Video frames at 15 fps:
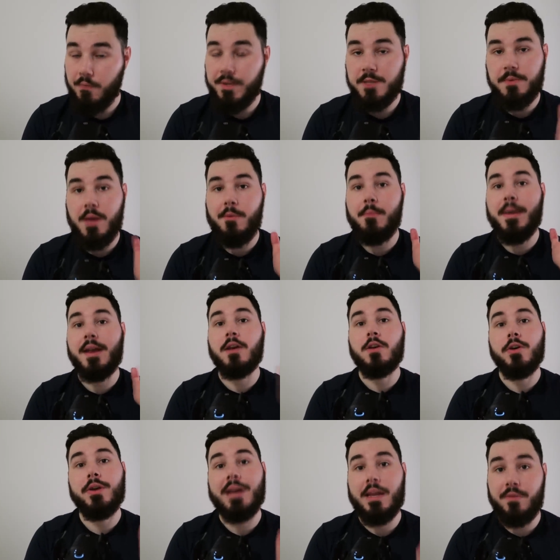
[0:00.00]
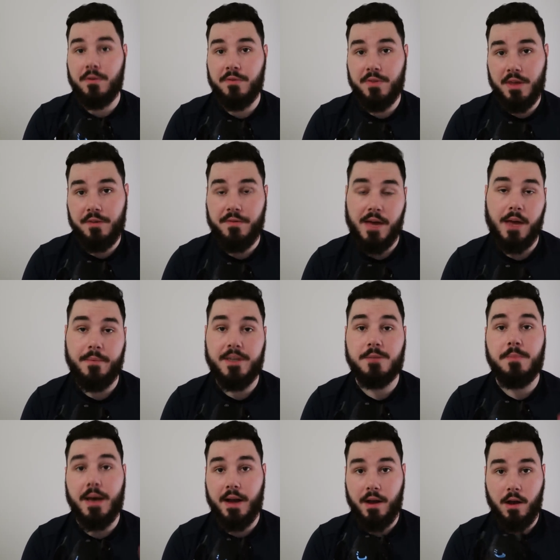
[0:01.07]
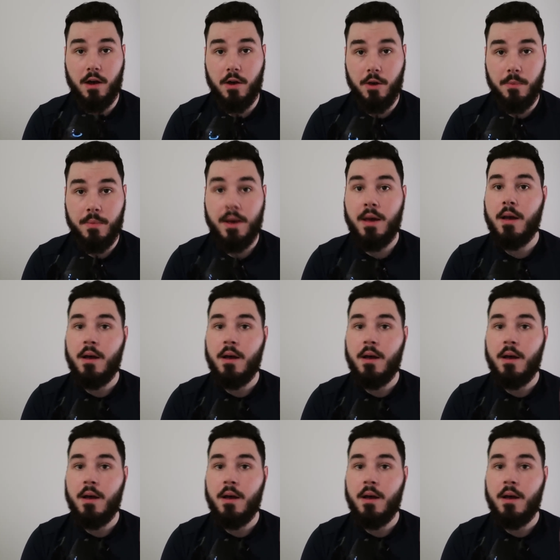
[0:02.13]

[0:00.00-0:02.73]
These people made a good living for their families back home.